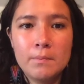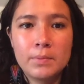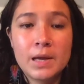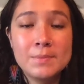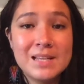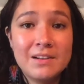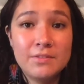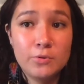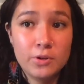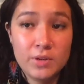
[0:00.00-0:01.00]
comes out of the
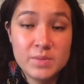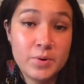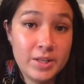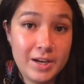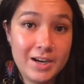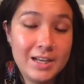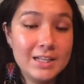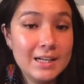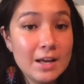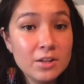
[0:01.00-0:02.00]
Northwest Portland Area
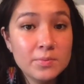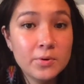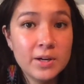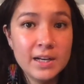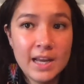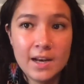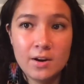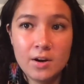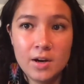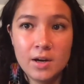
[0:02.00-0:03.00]
Indian Health Board and
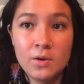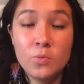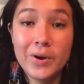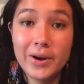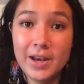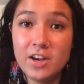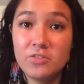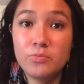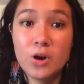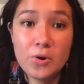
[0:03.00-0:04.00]
our We Are
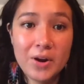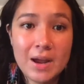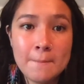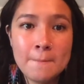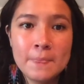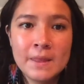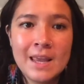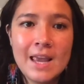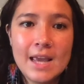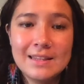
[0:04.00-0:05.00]
Native program,
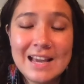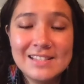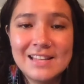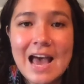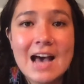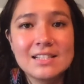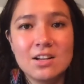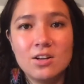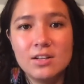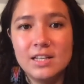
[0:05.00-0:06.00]
and that is the
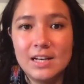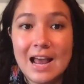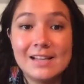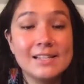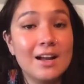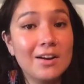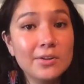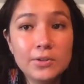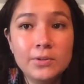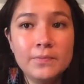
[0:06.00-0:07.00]
Ask Auntie and Ask
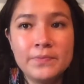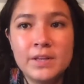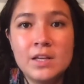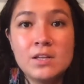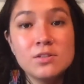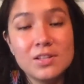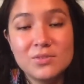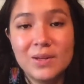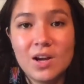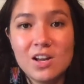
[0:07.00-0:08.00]
Uncle. So that's a
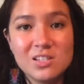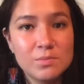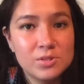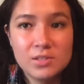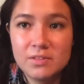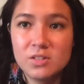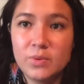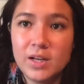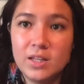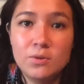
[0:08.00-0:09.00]
really awesome service
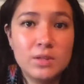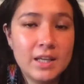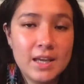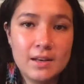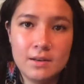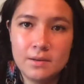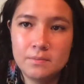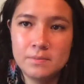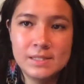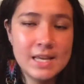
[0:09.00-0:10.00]
where youth can
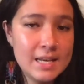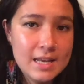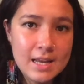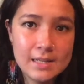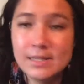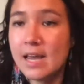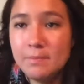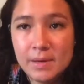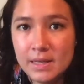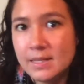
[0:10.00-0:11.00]
send in,
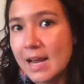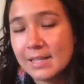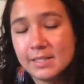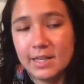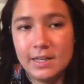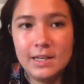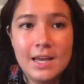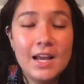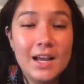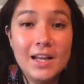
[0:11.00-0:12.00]
type in, text in
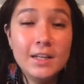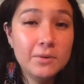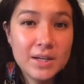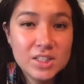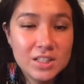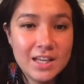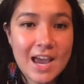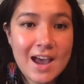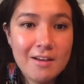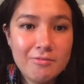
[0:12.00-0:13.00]
any question they
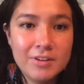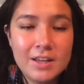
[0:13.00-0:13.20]
have